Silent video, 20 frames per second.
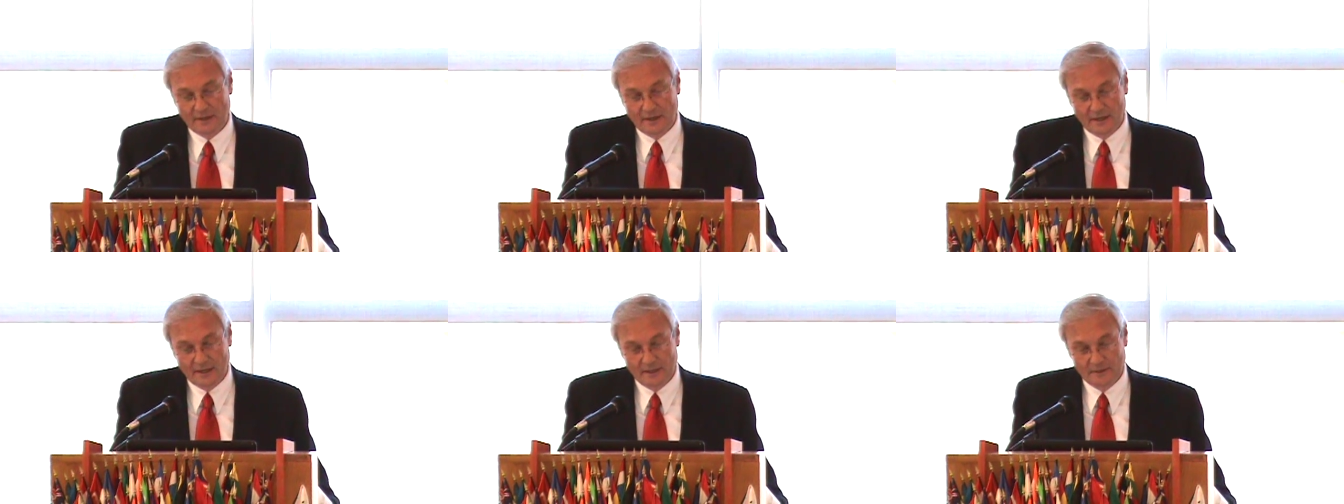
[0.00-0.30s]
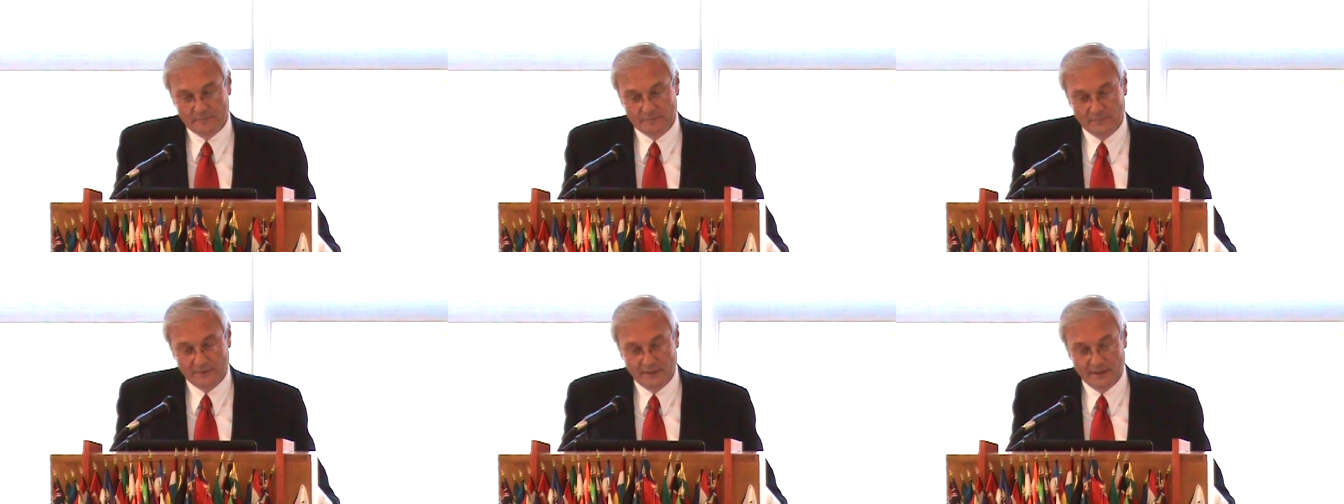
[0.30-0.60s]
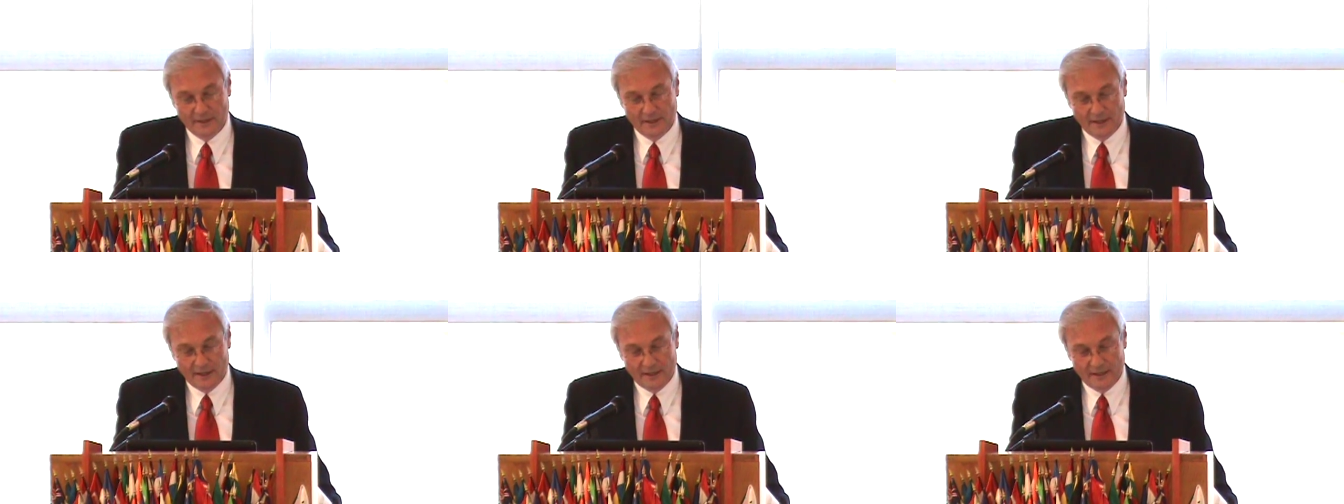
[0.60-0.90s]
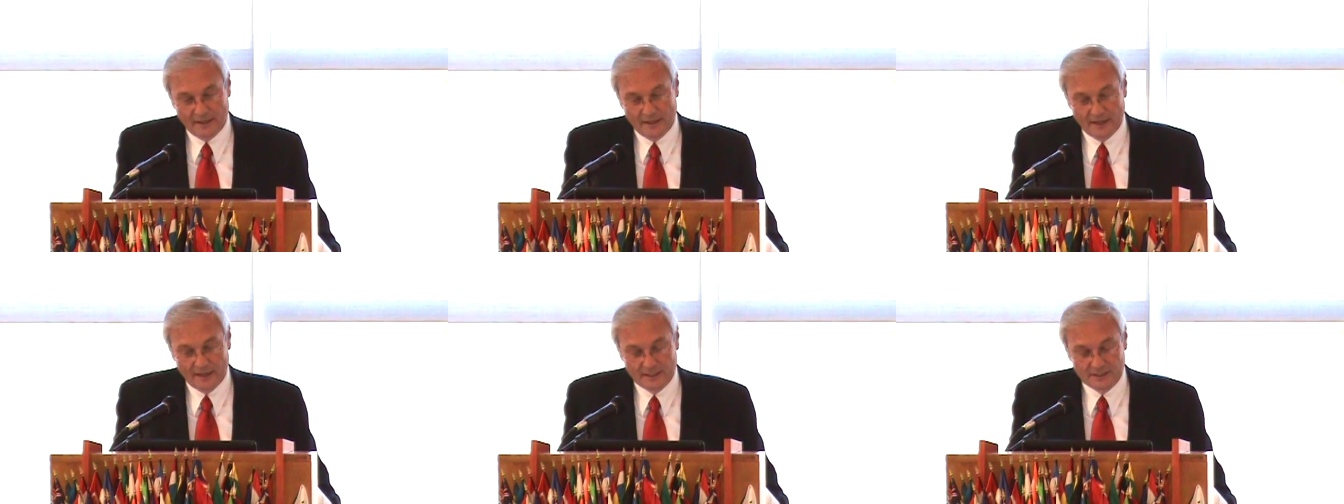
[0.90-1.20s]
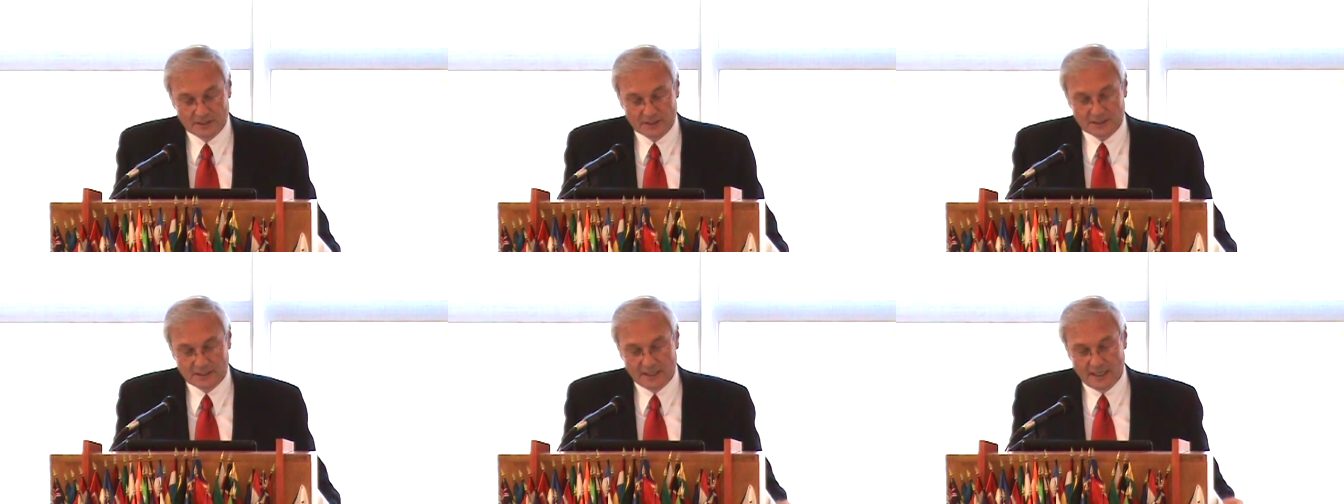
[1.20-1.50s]
Um, I
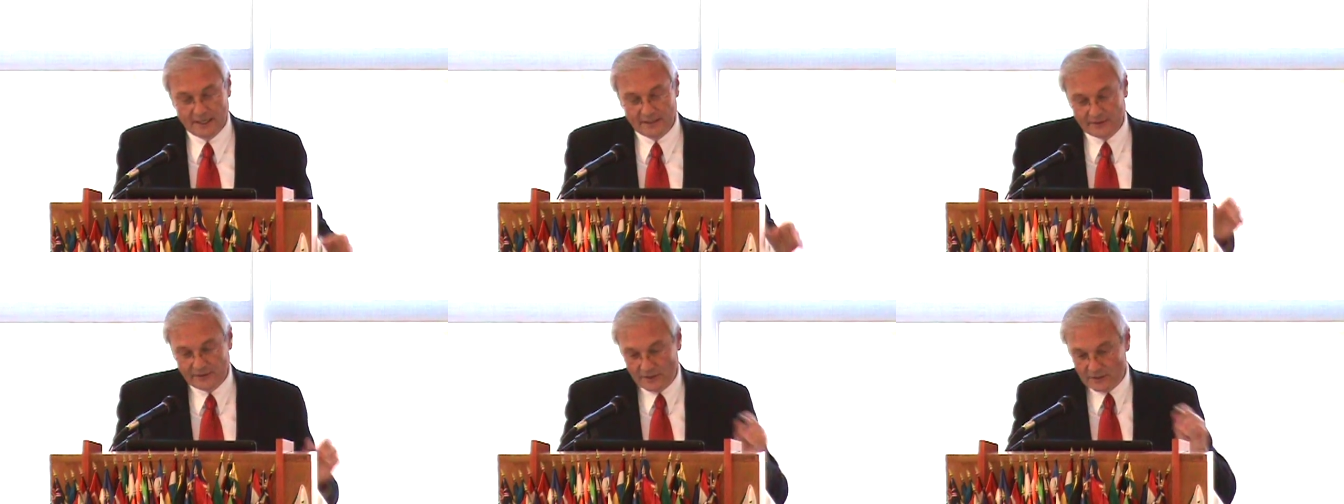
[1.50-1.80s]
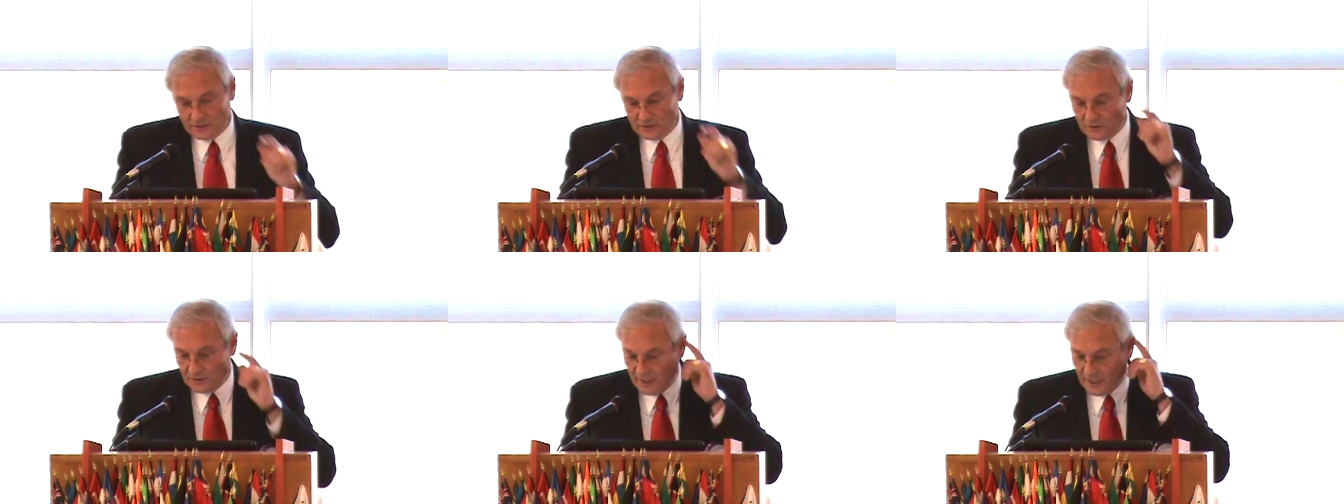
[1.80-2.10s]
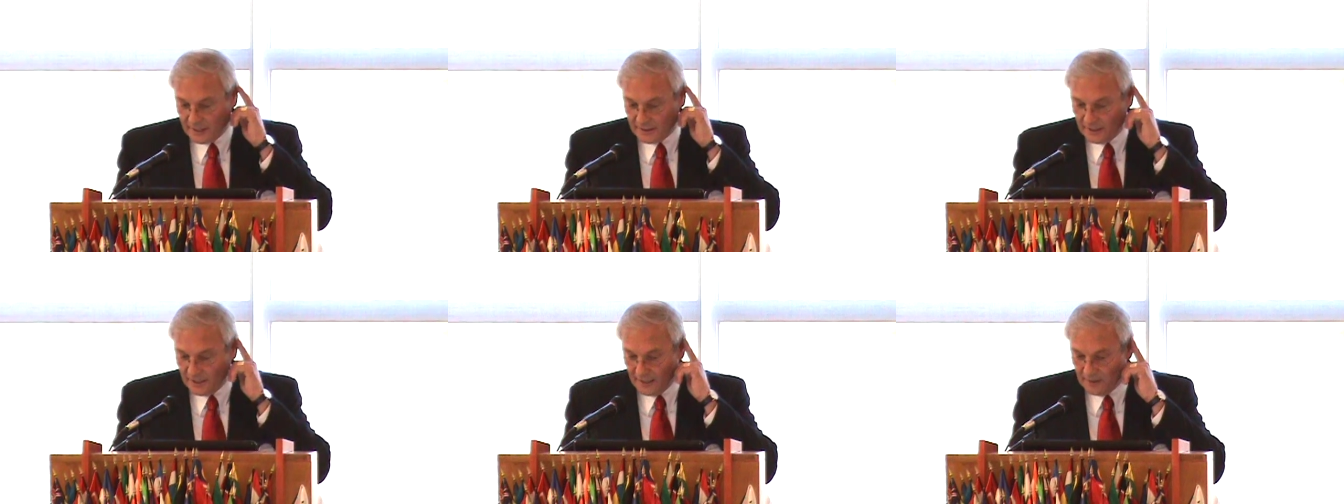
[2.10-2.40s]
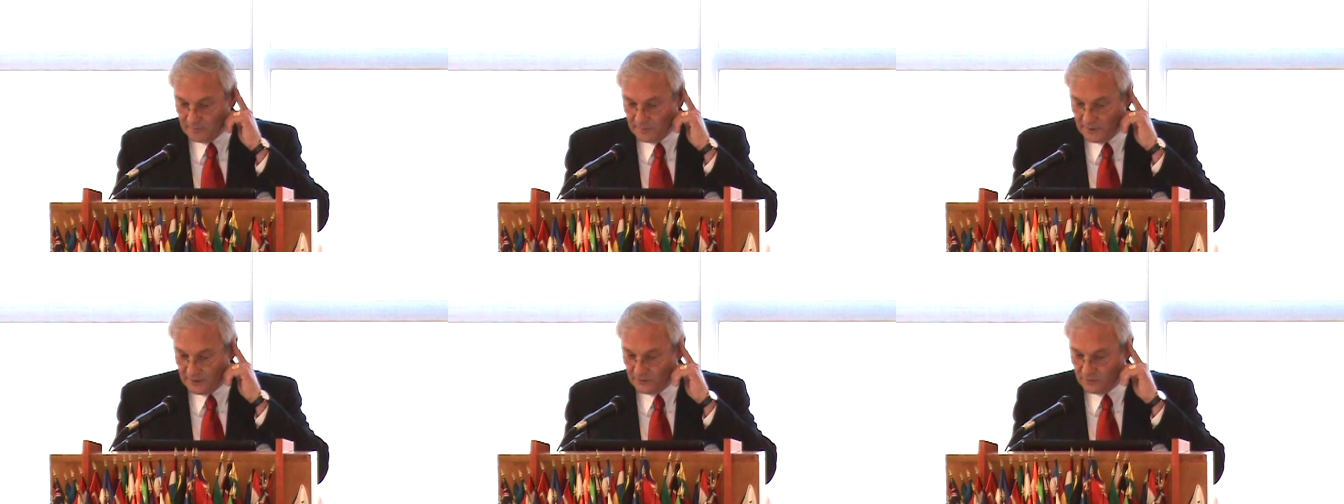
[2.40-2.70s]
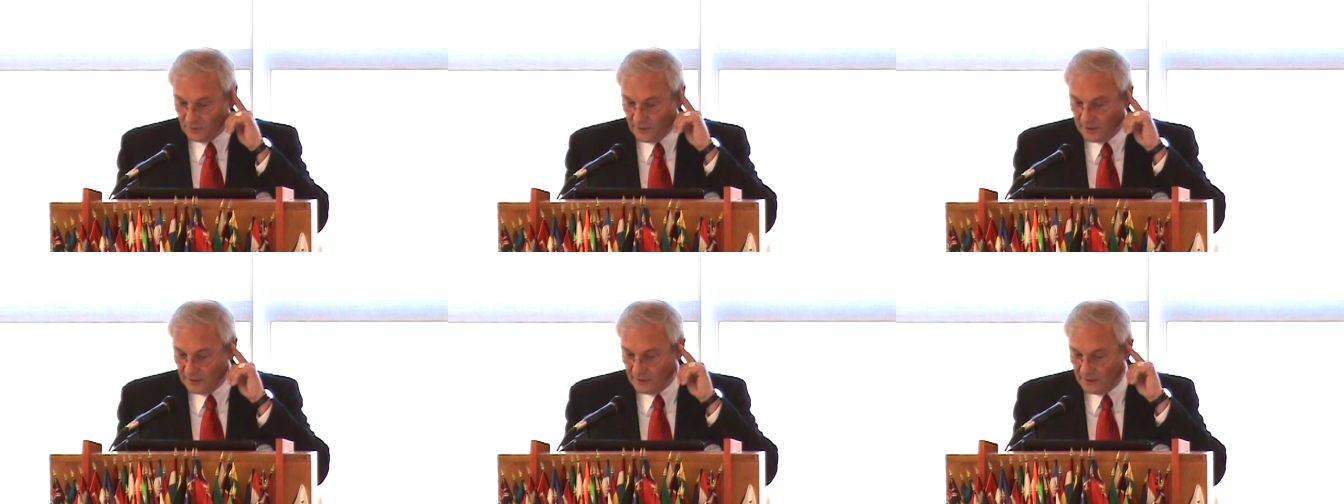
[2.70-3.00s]
had just gotten there, so I had not been
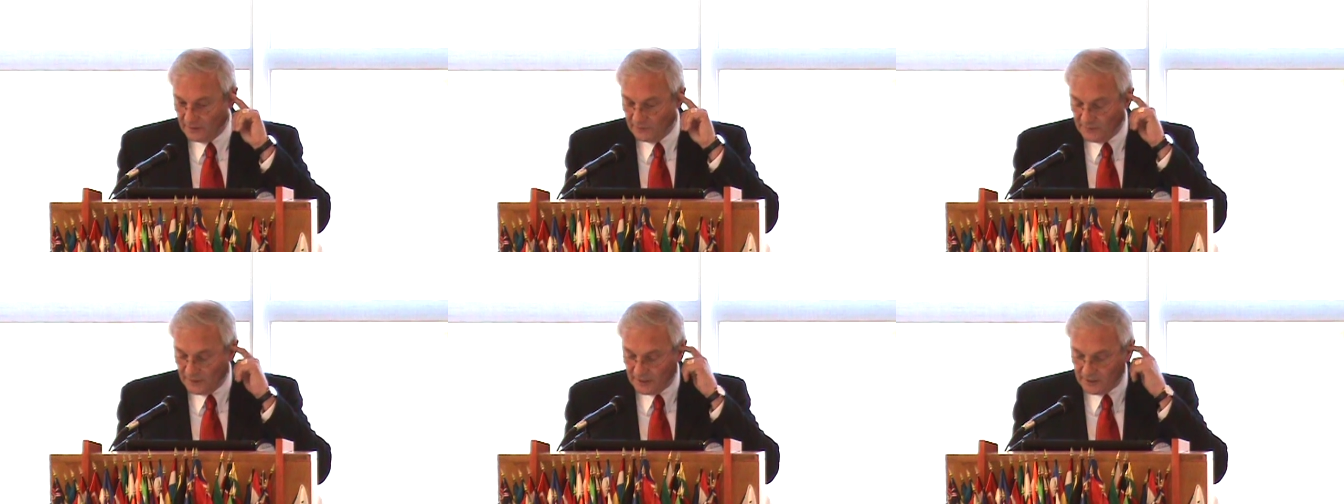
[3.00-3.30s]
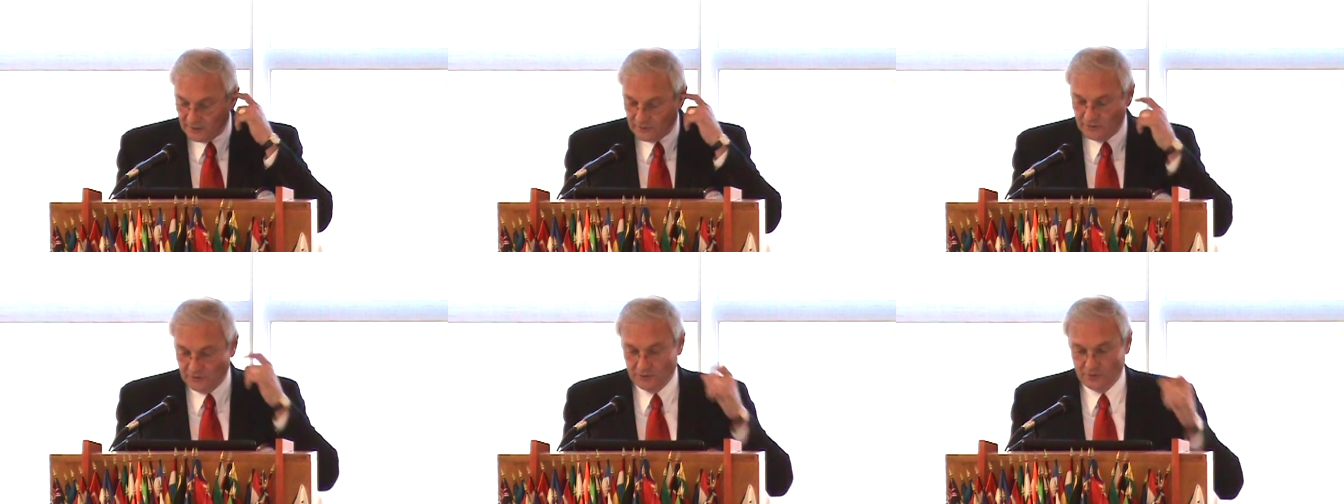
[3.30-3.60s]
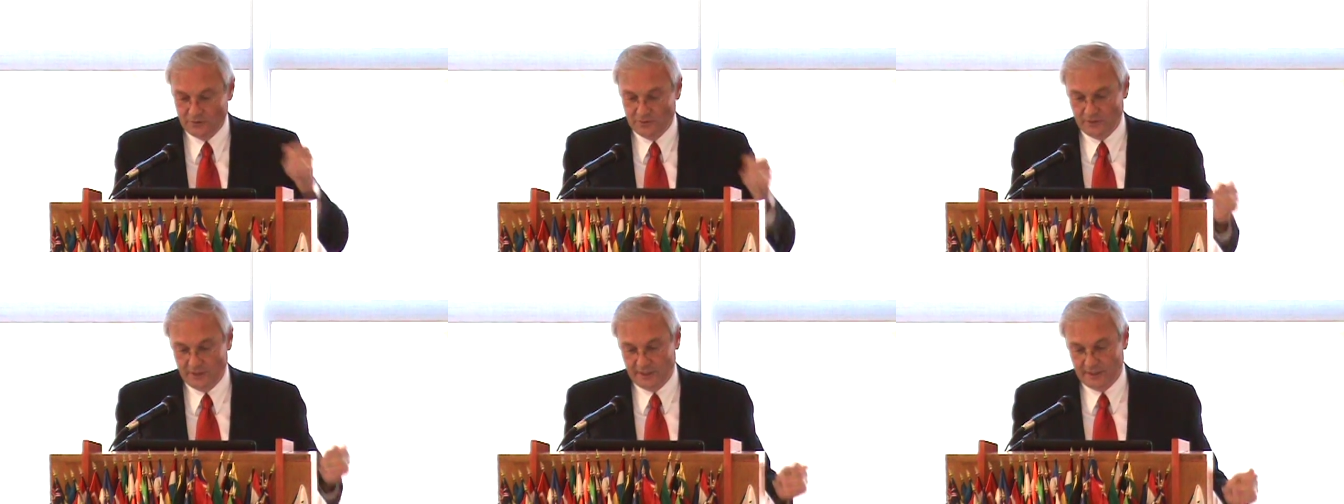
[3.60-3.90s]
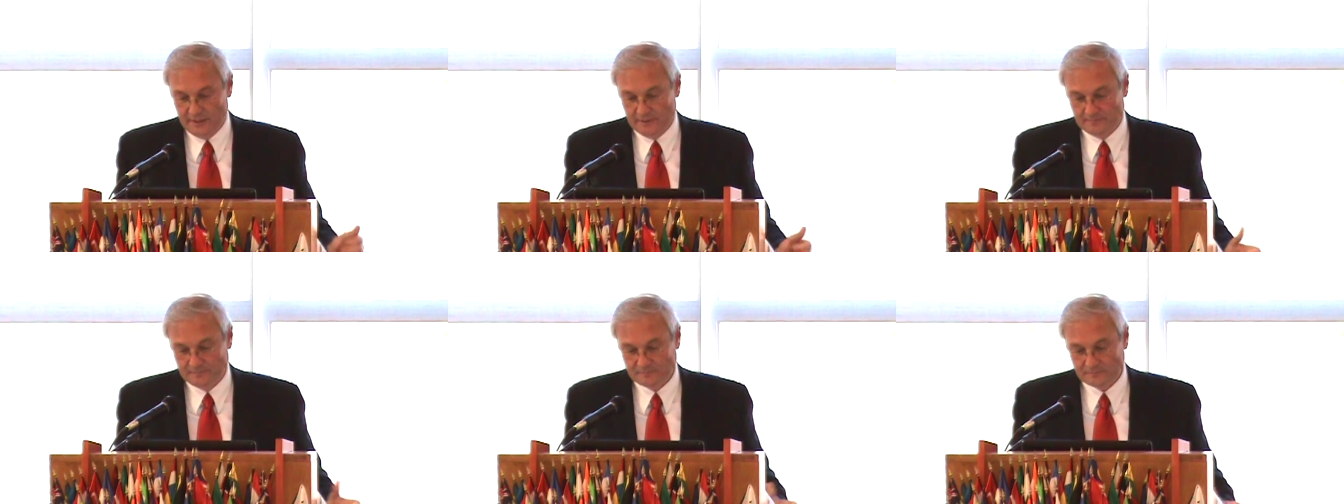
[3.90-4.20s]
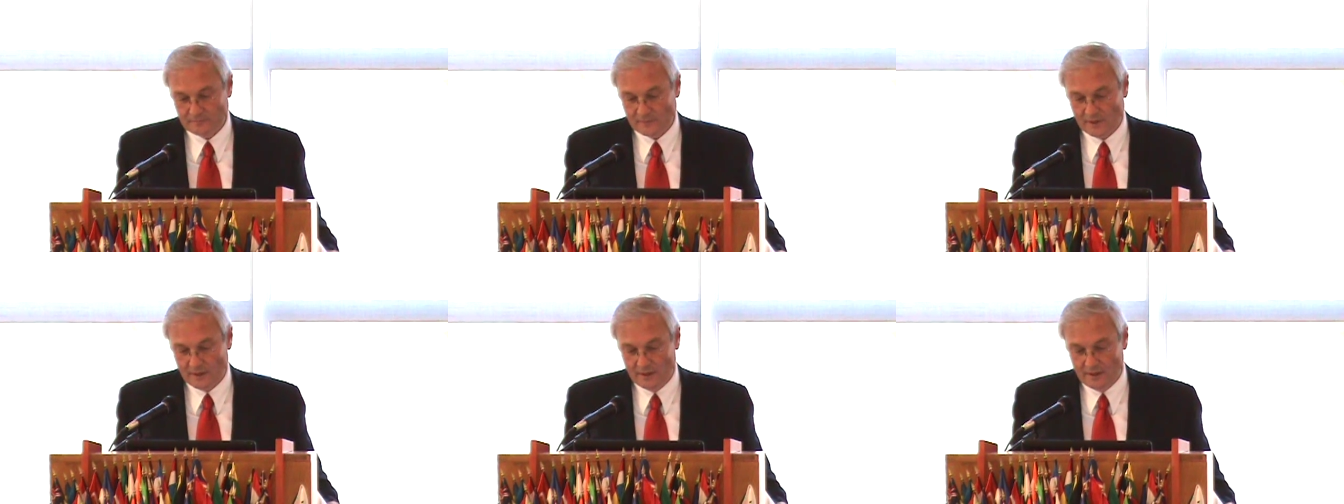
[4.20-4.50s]
trained enough yet to do the
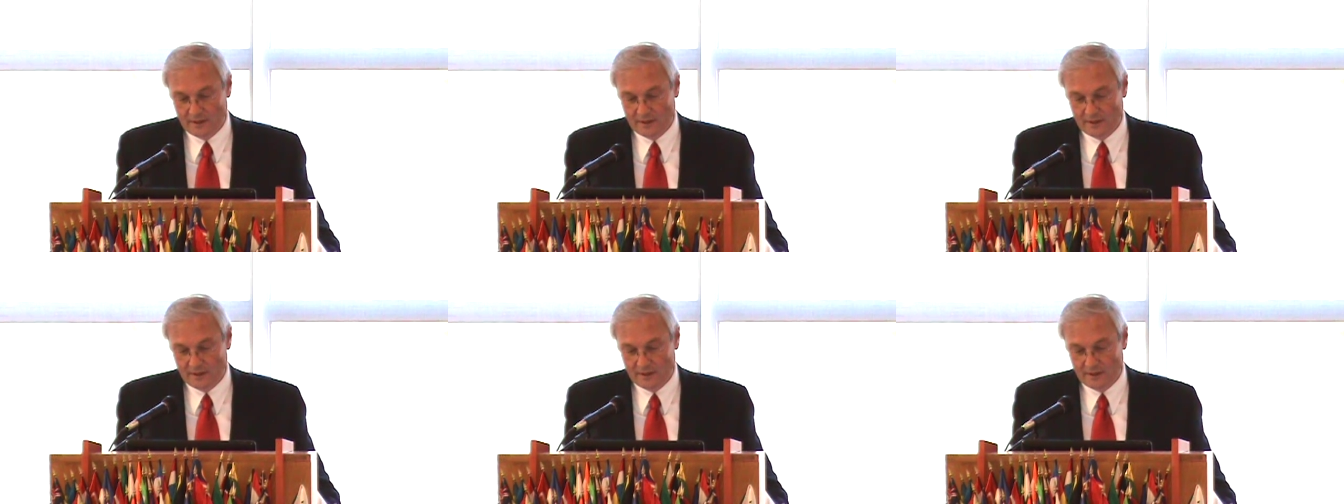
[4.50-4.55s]
um,